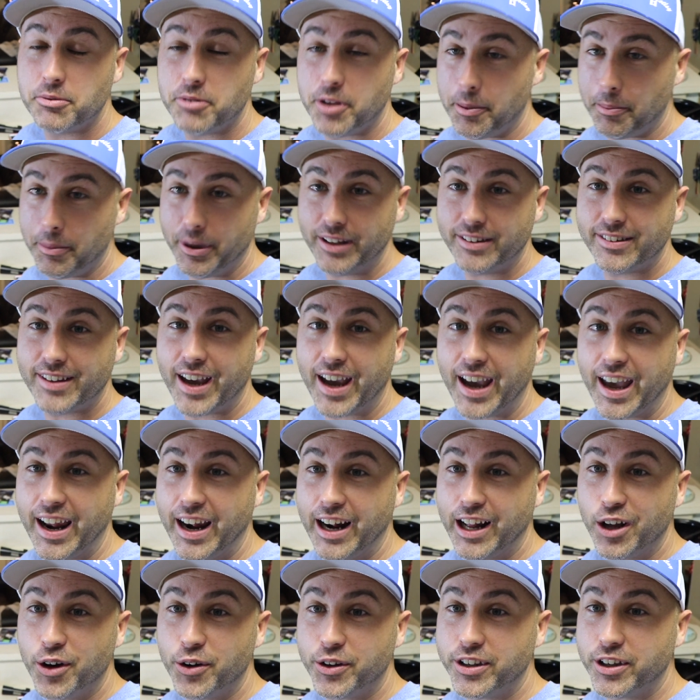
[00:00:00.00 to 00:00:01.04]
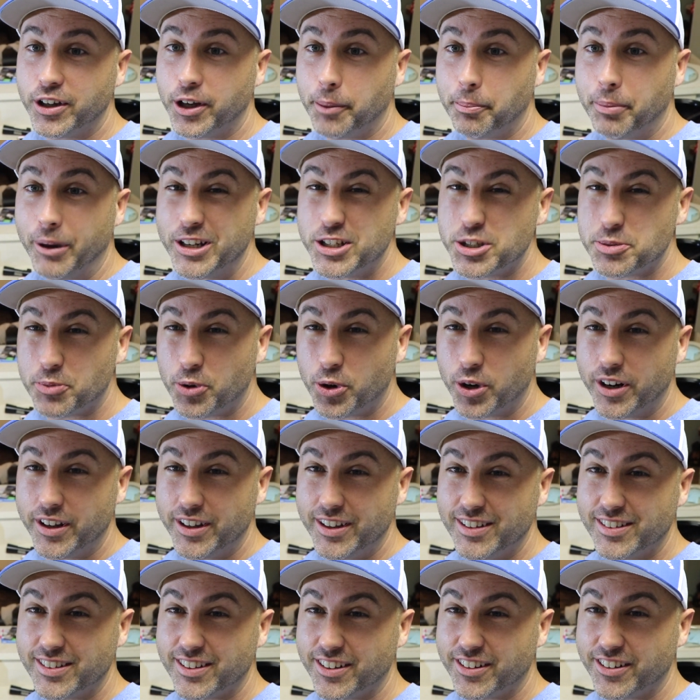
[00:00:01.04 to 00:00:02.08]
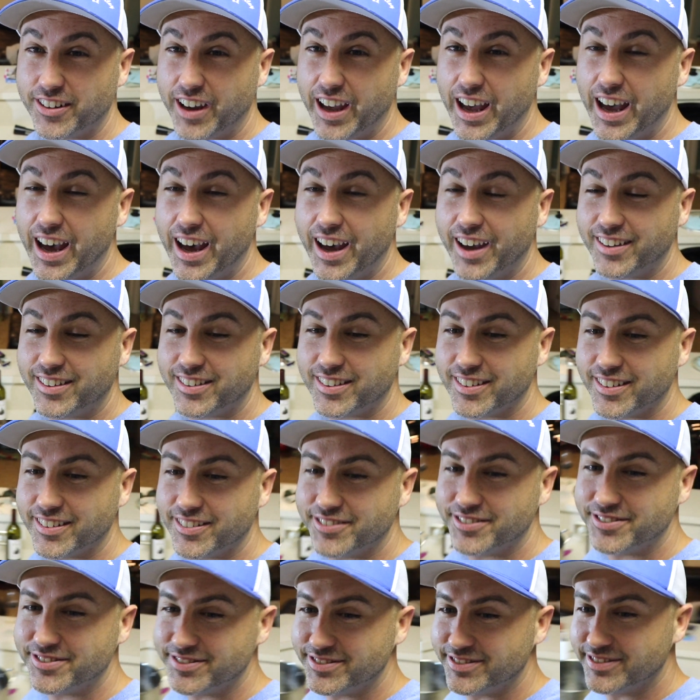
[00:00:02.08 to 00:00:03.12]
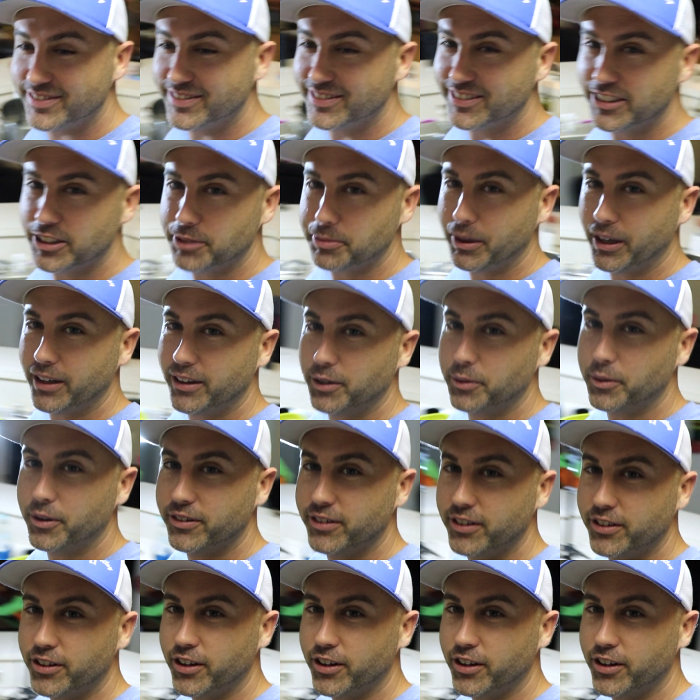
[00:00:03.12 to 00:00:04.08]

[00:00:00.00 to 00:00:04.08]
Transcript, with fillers: It means I gotta go kill a bunch more of these little guys. Samantha wants to